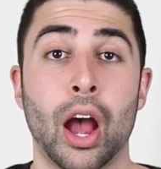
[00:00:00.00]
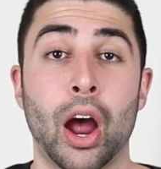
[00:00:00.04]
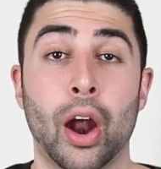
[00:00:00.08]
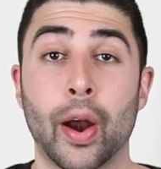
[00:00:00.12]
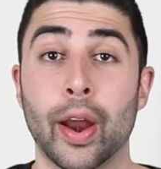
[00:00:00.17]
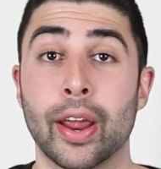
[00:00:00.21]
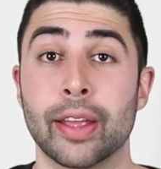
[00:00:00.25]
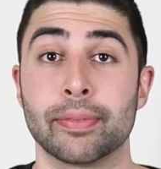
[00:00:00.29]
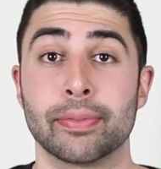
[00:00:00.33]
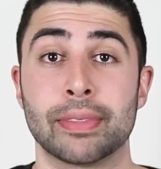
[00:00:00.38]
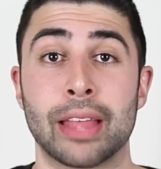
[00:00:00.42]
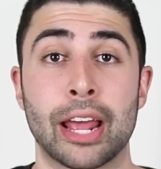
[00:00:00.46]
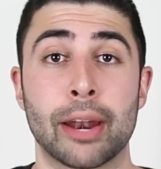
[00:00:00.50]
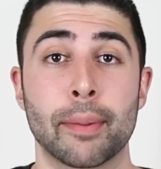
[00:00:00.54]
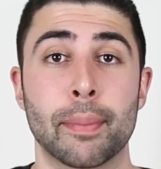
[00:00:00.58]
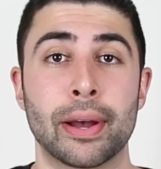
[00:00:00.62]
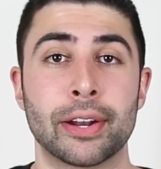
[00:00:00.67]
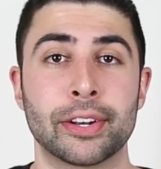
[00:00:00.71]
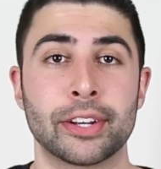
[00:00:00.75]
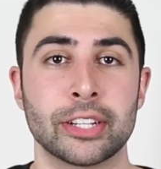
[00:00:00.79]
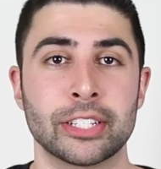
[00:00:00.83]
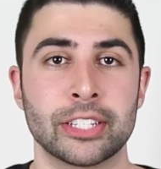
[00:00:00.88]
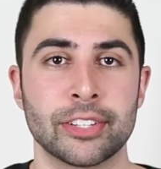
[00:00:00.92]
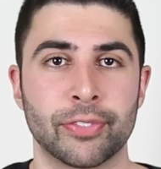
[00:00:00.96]
Alright, that
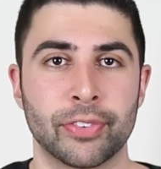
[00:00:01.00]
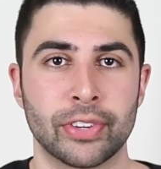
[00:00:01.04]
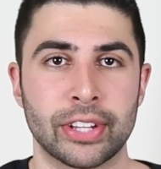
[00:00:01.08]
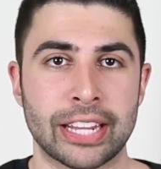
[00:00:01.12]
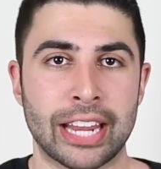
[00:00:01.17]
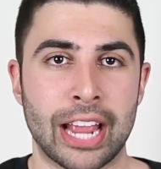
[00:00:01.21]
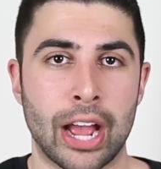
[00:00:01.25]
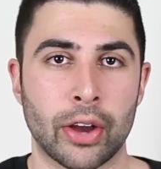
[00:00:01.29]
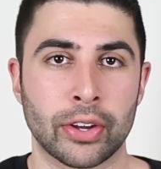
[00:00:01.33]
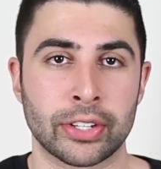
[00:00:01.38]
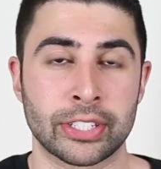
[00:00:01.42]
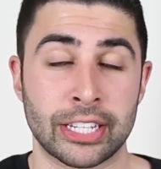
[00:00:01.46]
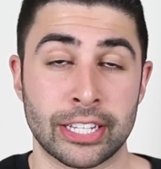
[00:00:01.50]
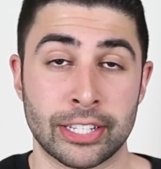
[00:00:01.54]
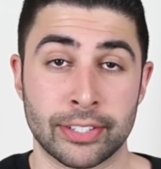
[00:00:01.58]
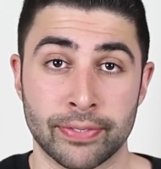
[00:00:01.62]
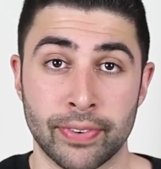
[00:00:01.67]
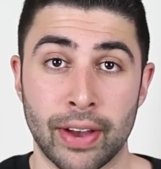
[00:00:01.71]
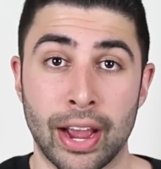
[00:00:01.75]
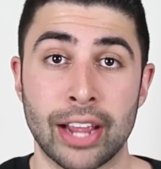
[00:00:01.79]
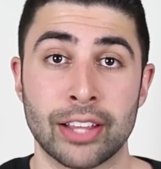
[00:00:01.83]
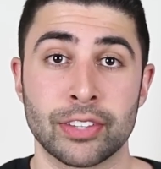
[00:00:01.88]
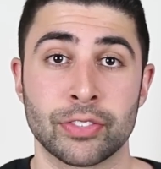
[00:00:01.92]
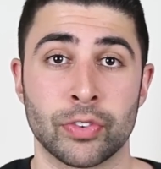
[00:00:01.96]
about does it for the Galaxy
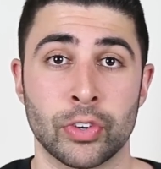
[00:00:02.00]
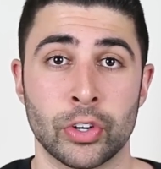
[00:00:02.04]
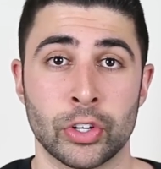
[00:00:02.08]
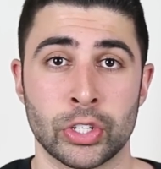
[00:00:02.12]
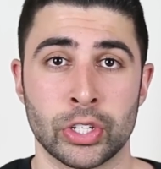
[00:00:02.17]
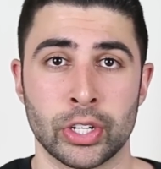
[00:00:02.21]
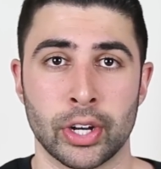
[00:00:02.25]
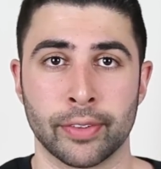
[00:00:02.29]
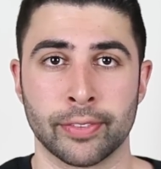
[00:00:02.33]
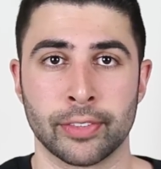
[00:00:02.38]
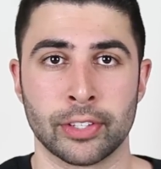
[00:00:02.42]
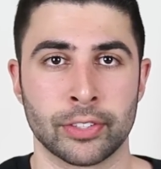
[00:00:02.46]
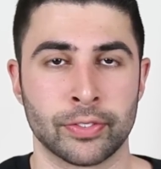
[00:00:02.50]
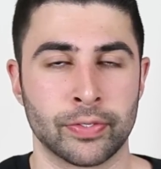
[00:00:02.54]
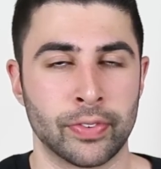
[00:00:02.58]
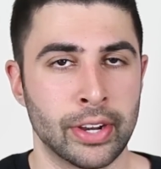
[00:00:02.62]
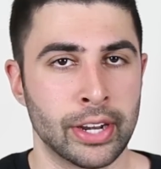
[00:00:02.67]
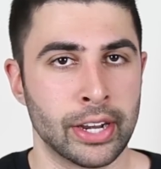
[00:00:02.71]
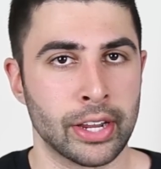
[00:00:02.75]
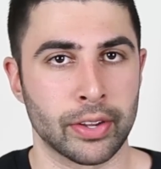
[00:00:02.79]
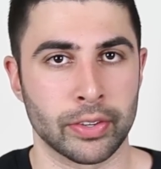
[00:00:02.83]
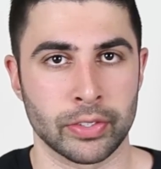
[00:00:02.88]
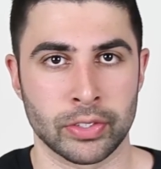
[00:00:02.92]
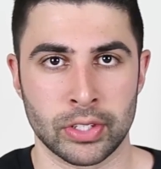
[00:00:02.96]
S5's version of this
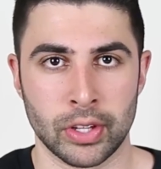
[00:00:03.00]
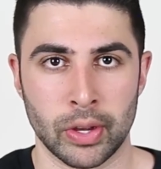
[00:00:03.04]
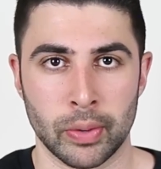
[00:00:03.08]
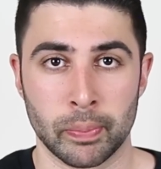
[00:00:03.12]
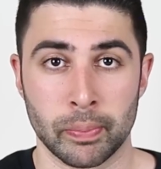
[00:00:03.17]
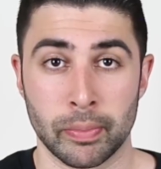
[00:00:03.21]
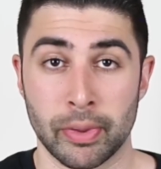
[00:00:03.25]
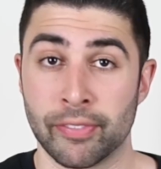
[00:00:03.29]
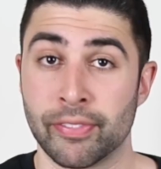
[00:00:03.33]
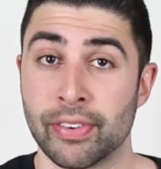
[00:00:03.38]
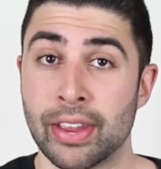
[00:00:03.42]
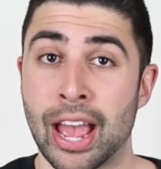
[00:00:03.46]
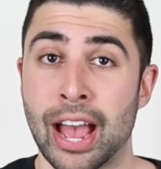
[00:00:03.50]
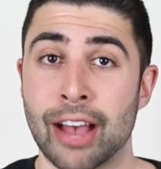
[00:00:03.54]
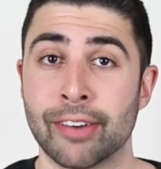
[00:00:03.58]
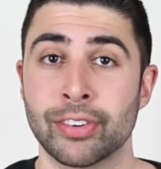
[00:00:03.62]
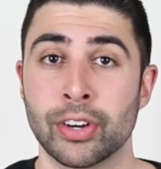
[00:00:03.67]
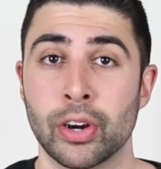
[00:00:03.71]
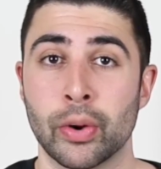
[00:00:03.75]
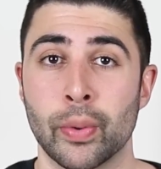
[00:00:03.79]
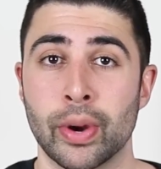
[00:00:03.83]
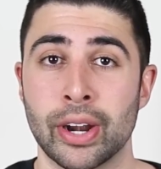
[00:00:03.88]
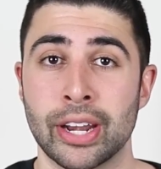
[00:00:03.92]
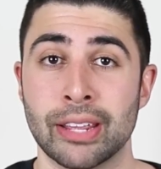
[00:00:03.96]
video, so if you
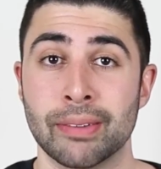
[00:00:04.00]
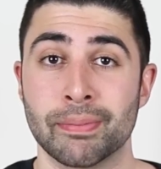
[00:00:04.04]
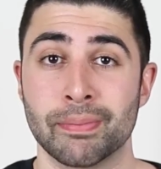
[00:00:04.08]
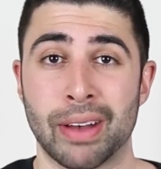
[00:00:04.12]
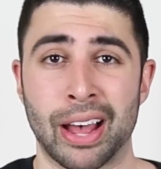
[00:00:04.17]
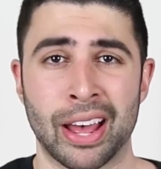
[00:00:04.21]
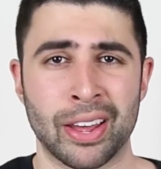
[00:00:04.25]
haven't already,